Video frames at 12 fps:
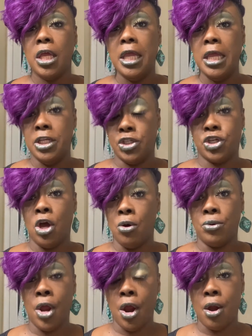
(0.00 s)
it
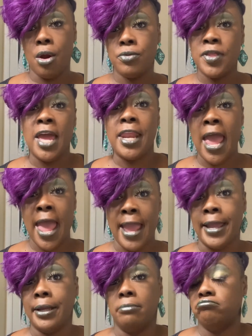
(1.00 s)
showed her that,
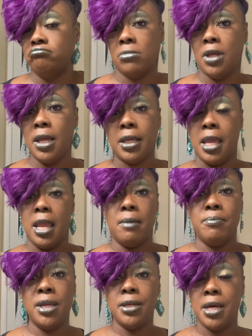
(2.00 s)
hey, it
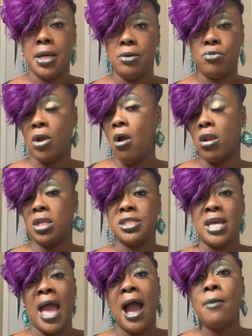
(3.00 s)
can be done regardless
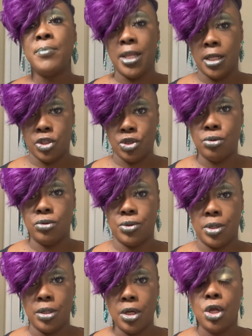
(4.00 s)
to how many
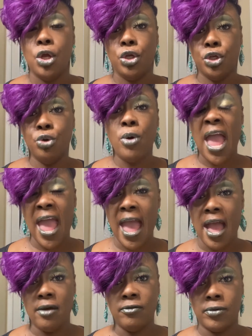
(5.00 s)
children you
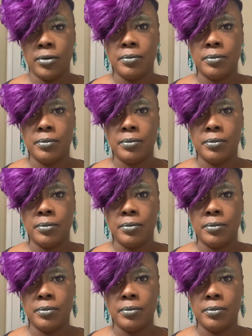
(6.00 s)
have.